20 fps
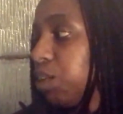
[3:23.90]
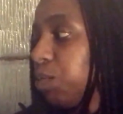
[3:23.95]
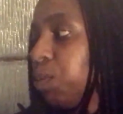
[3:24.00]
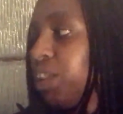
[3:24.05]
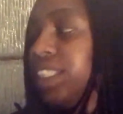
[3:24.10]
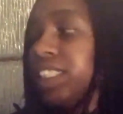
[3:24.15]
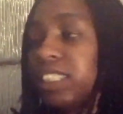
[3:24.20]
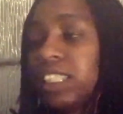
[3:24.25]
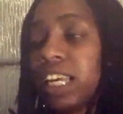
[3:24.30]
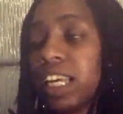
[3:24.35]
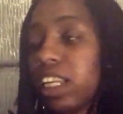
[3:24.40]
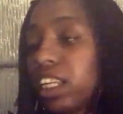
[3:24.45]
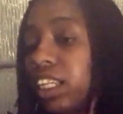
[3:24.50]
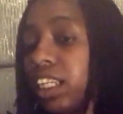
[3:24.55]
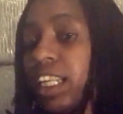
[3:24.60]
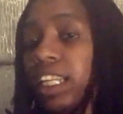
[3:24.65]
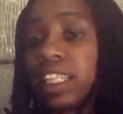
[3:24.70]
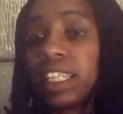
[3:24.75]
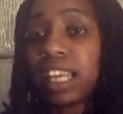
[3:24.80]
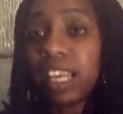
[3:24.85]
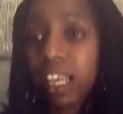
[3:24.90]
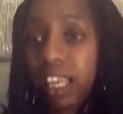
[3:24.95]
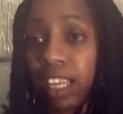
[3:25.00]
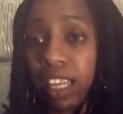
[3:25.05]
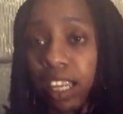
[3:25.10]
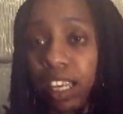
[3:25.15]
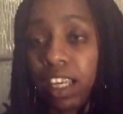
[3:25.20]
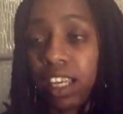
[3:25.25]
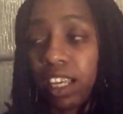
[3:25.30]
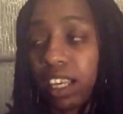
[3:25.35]
We stayed in a
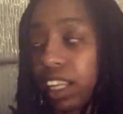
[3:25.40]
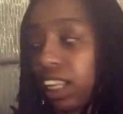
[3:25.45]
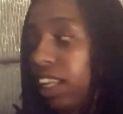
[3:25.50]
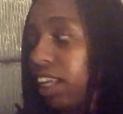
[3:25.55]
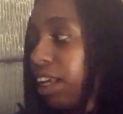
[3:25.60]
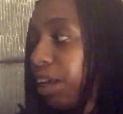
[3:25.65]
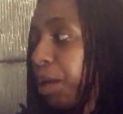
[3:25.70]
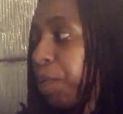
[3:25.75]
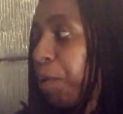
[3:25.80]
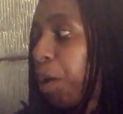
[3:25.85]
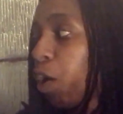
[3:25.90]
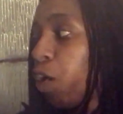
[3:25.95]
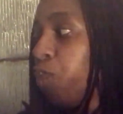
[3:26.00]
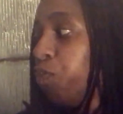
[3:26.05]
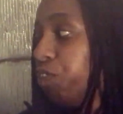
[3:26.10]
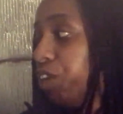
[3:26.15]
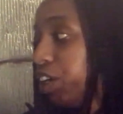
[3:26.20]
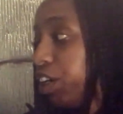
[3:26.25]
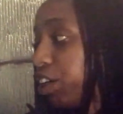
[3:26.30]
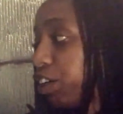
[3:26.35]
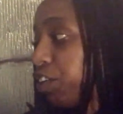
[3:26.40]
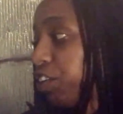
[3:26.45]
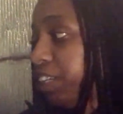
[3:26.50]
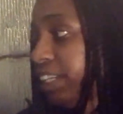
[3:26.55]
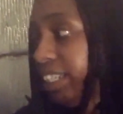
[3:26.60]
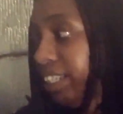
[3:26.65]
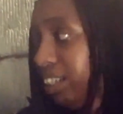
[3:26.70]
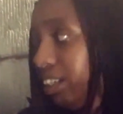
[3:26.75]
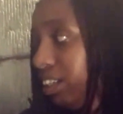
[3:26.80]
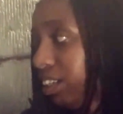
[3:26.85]
dead end over a
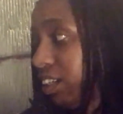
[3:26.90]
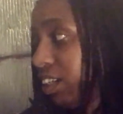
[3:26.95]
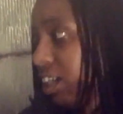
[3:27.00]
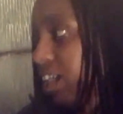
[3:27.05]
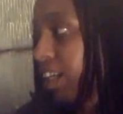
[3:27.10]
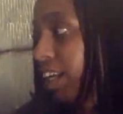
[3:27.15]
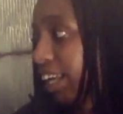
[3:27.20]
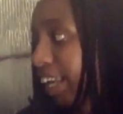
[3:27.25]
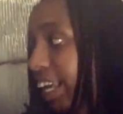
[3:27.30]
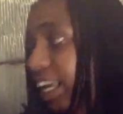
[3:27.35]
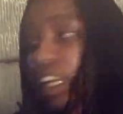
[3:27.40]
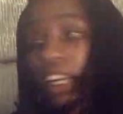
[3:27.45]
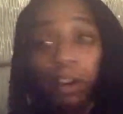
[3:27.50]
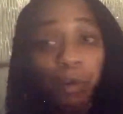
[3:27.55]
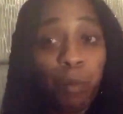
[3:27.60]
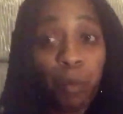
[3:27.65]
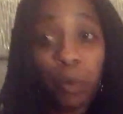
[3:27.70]
creek in the